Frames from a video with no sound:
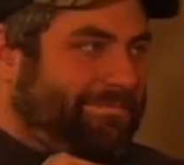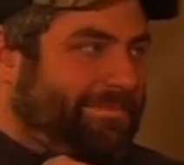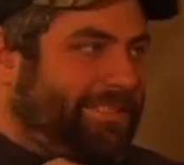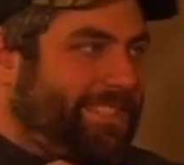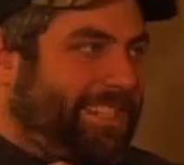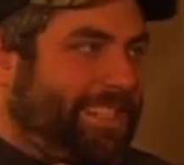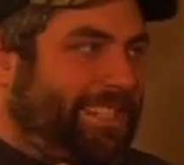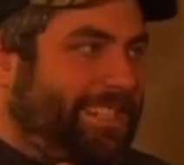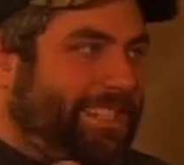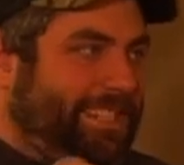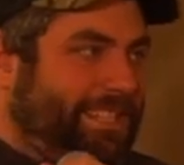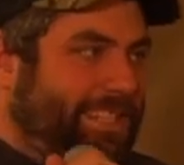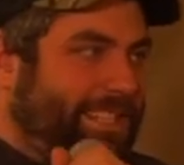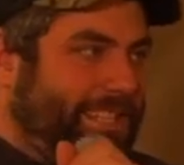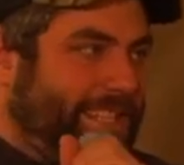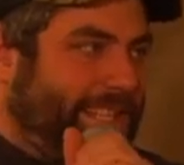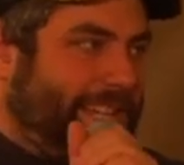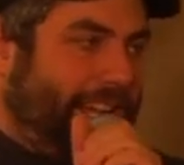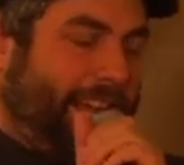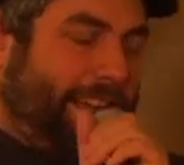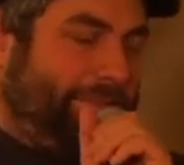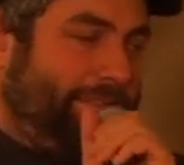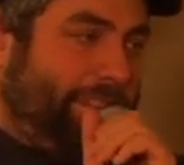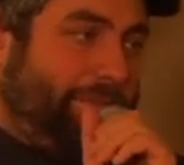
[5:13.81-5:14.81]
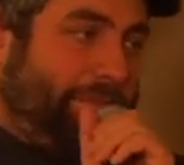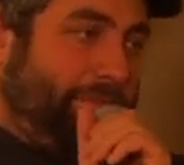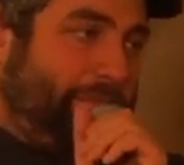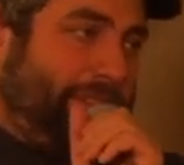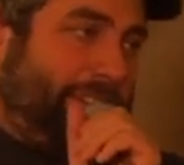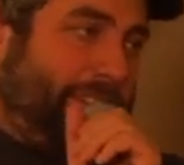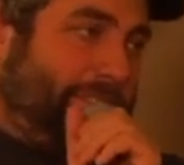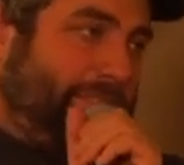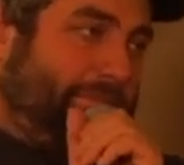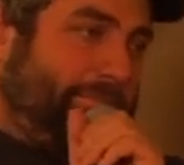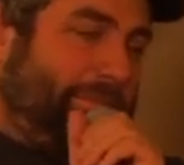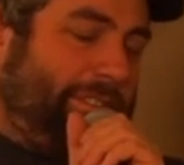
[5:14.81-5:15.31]
Walmart, the emergency room? I've never
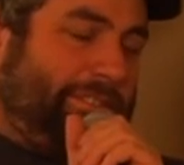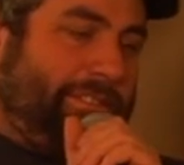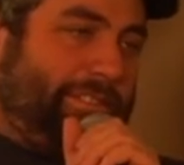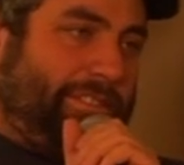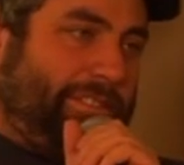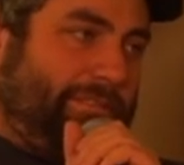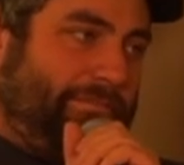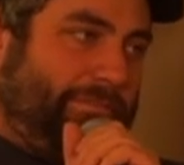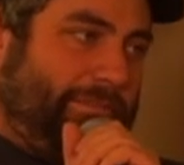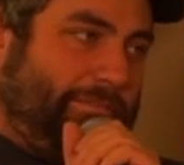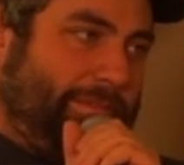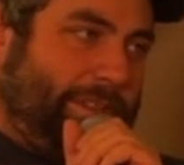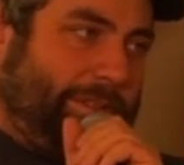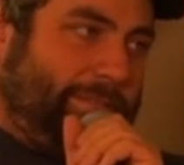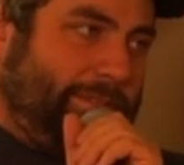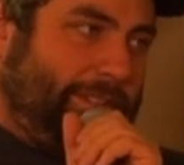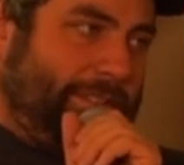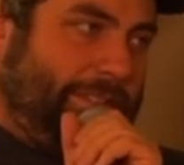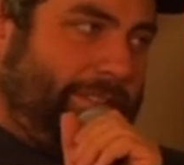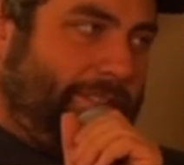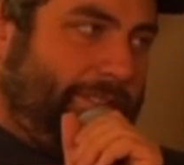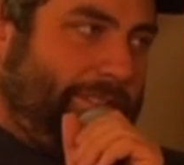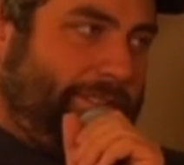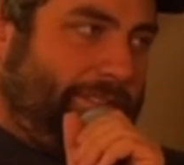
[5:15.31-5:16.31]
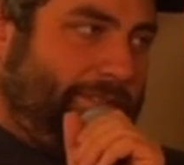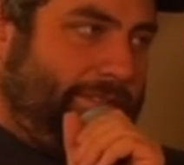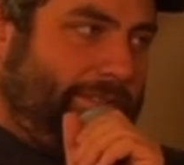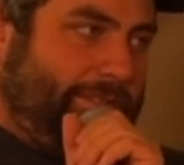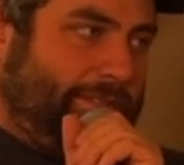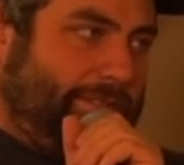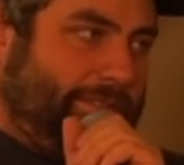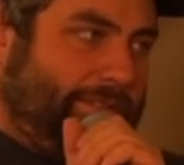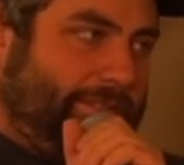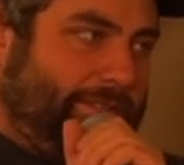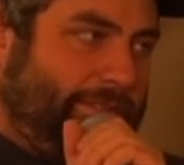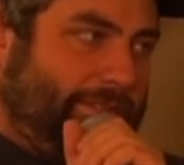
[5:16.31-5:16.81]
been in the emergency room. What's the
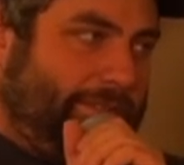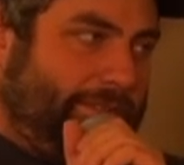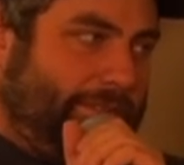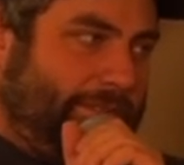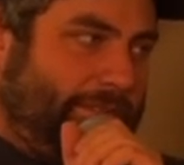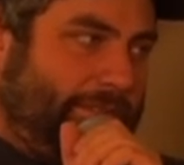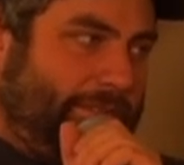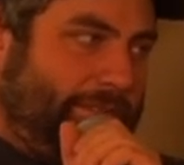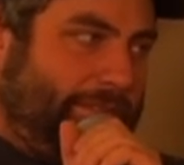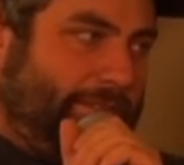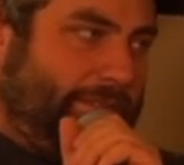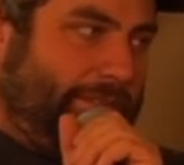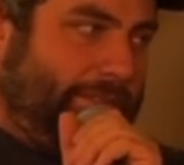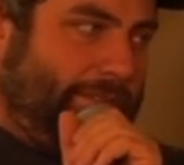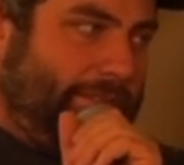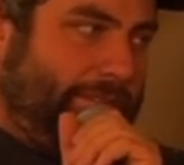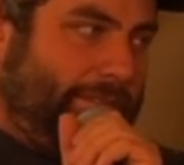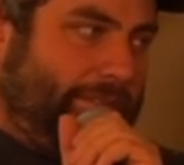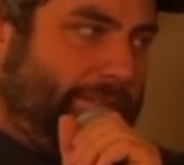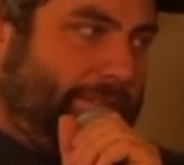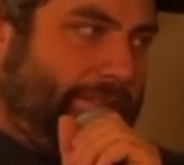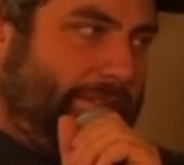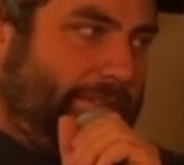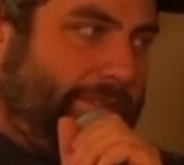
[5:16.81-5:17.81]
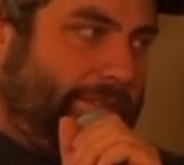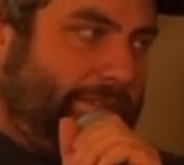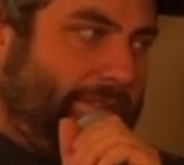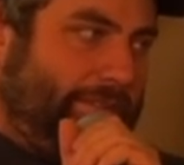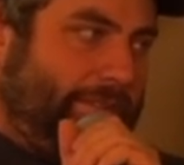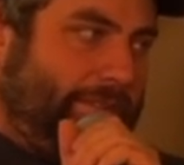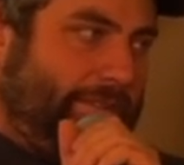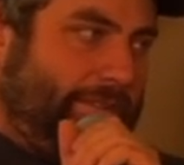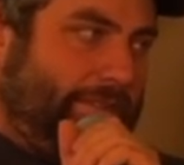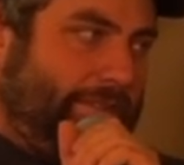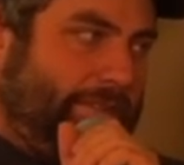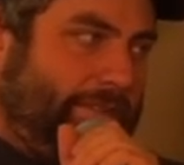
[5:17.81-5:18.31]
most embarrassing thing you've had stuck up
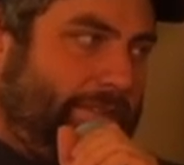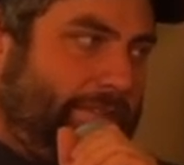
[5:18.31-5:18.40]
you?